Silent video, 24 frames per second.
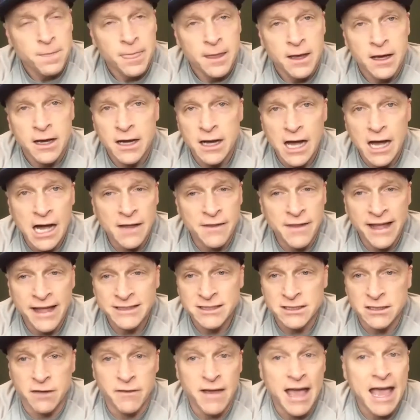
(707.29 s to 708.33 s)
uh, on that
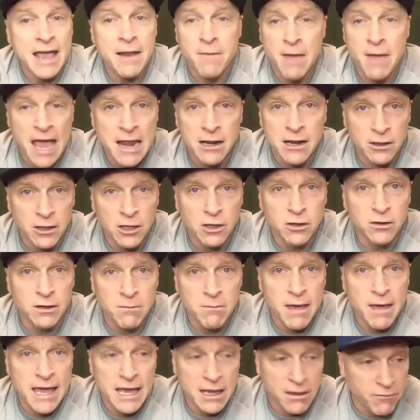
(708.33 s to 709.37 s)
stuff and, and literally
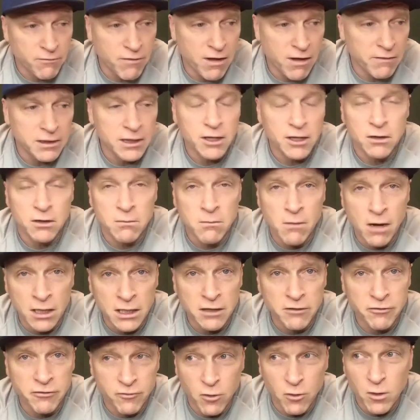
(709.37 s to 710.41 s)
make very little money
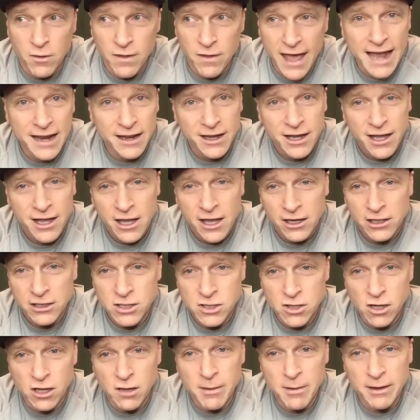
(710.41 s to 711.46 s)
for that because it's
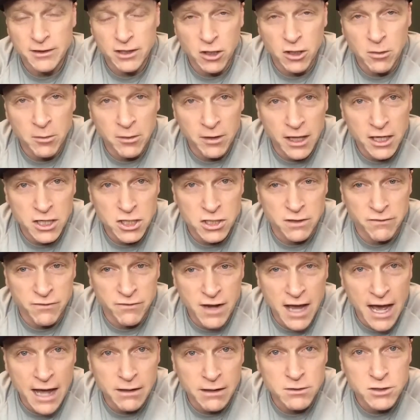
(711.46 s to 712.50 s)
all about the accumulation of
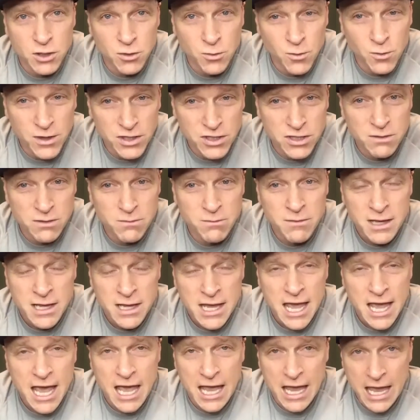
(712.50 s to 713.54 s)
knowledge and wisdom
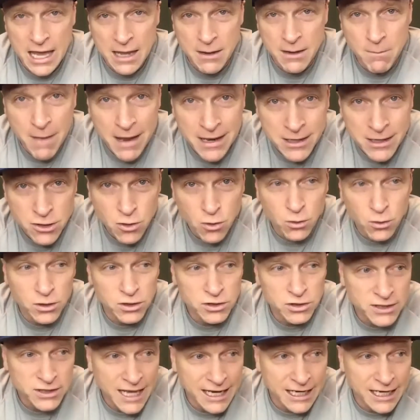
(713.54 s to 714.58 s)
and, and,
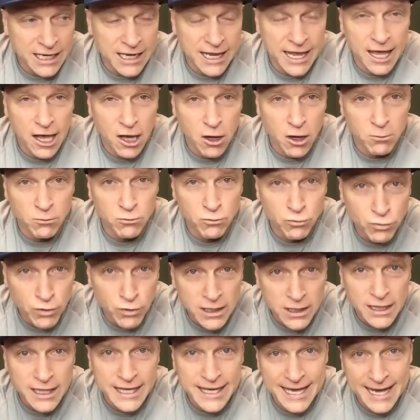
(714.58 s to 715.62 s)
mentors that can help
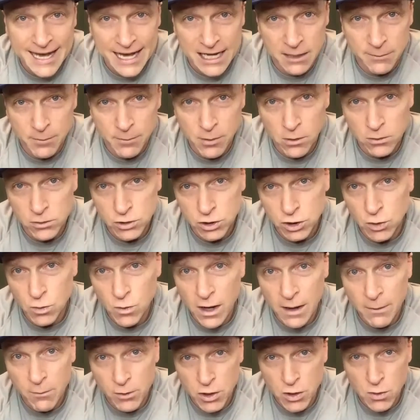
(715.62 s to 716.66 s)
really catapult you
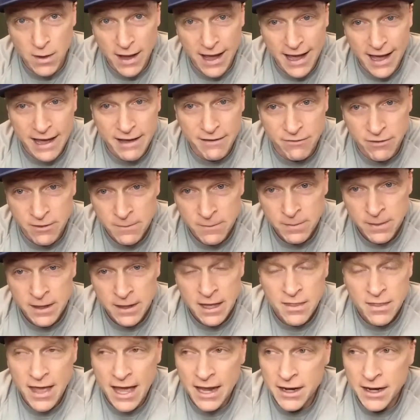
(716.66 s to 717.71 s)
up when you have
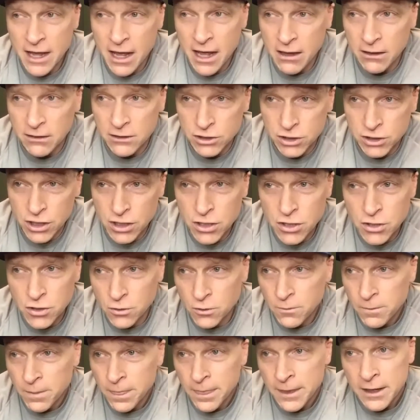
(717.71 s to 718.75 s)
that knowledge in
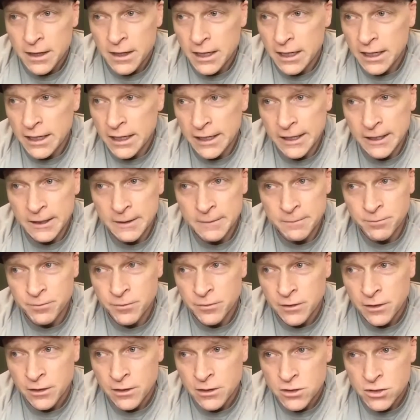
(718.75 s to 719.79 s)
you. Um,
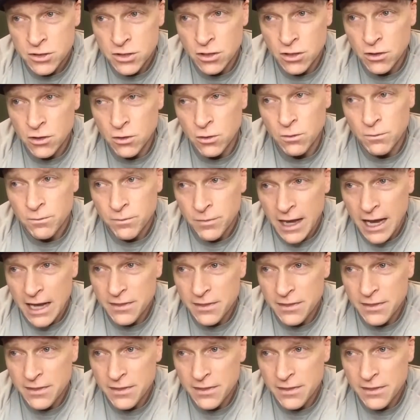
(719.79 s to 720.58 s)
so I